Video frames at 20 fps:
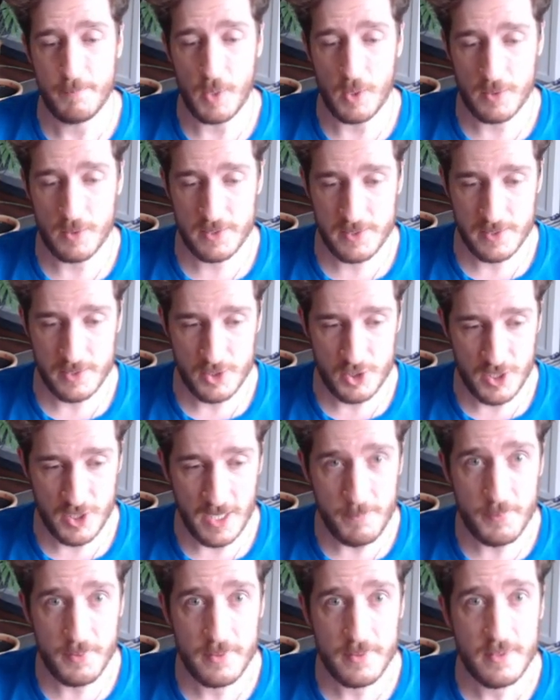box
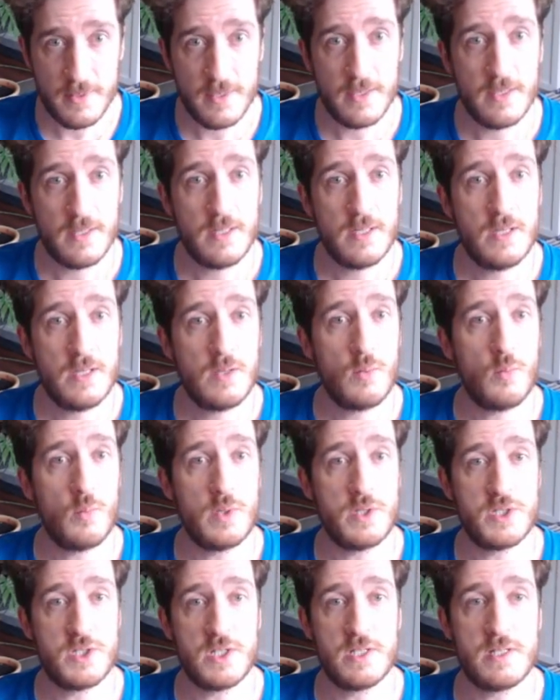shape,
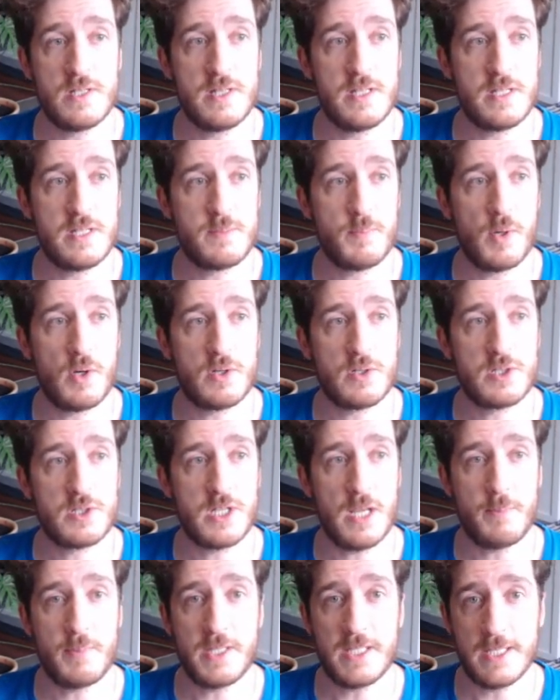which is this box
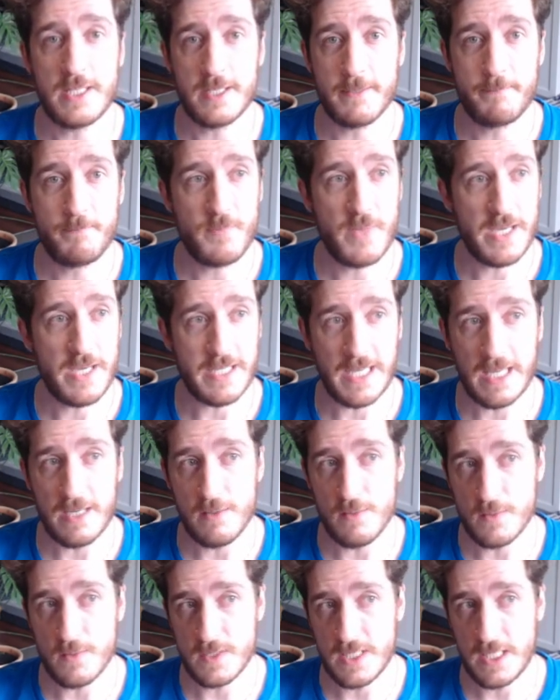shape here.
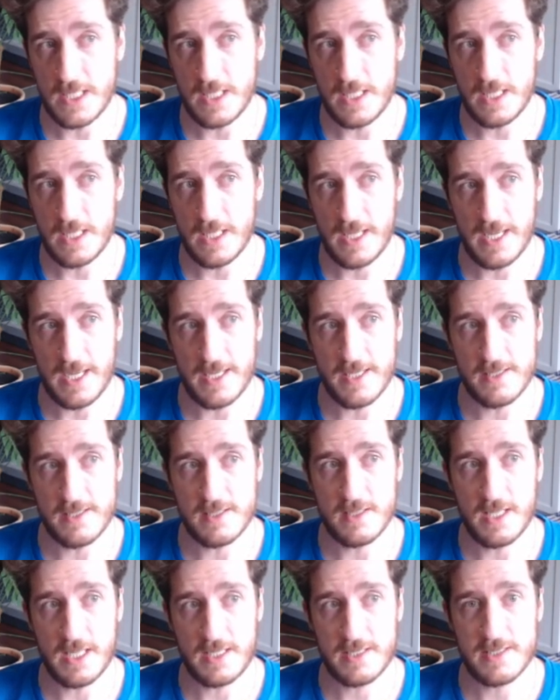Again, you'll see it
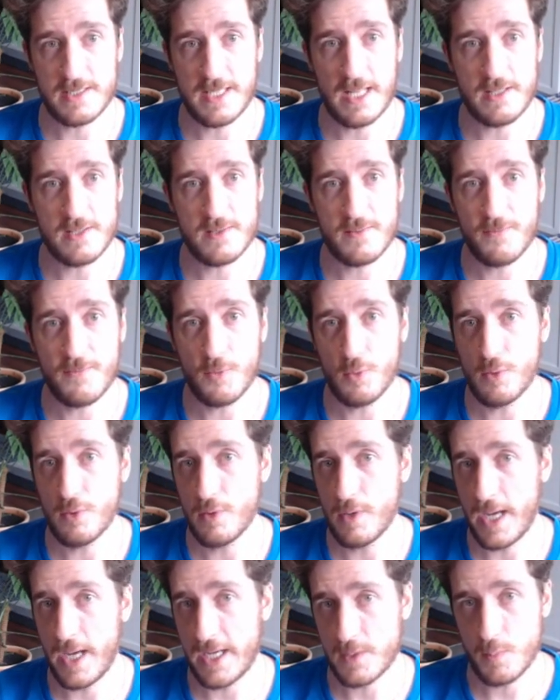has extents
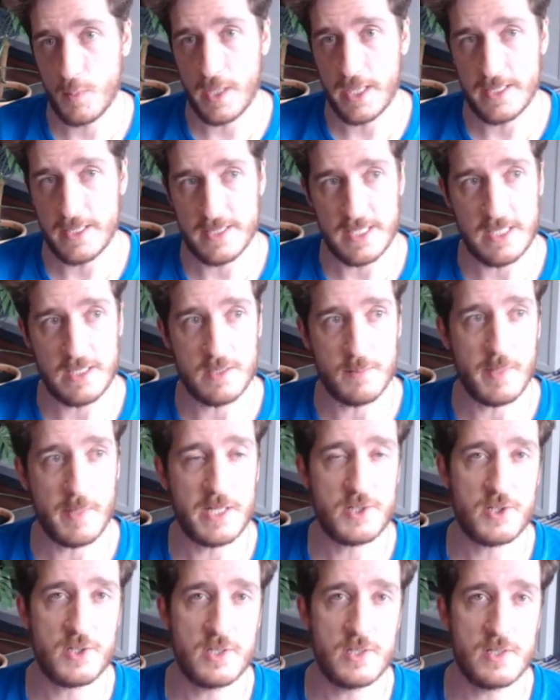for XYZ
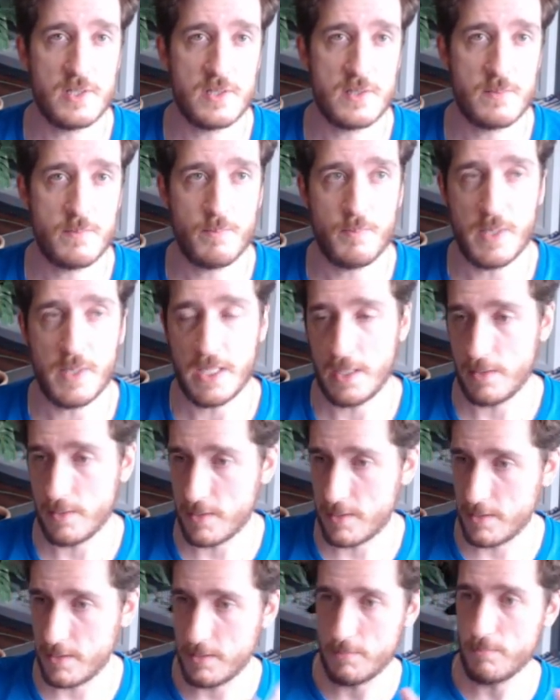dimensions,
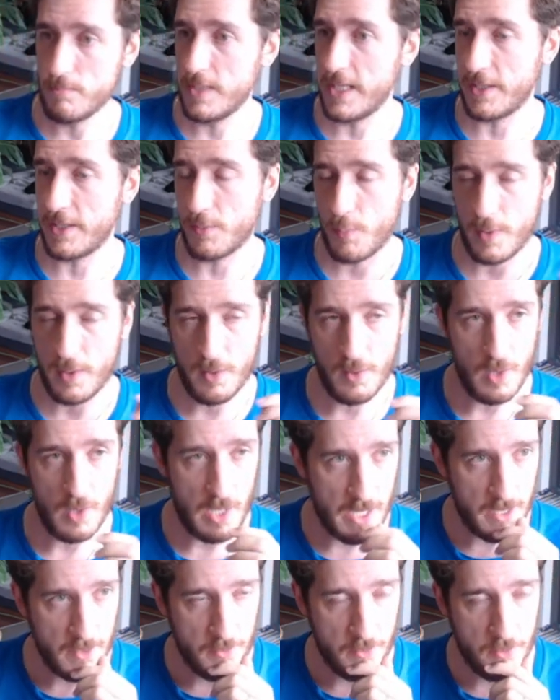being the length, width, and
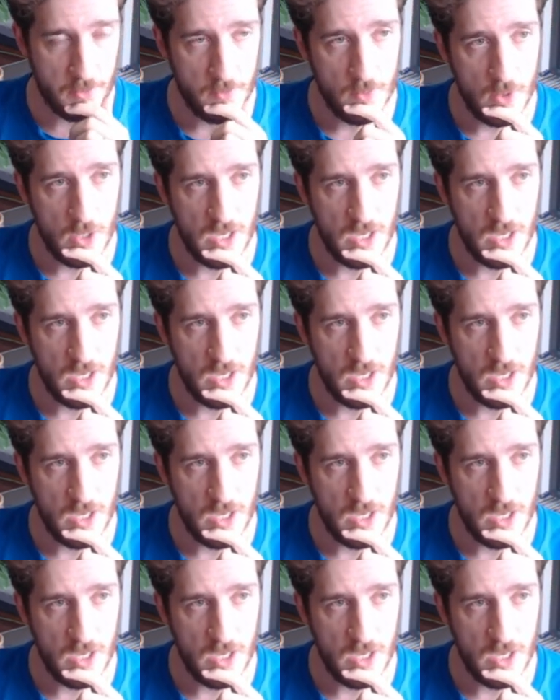height.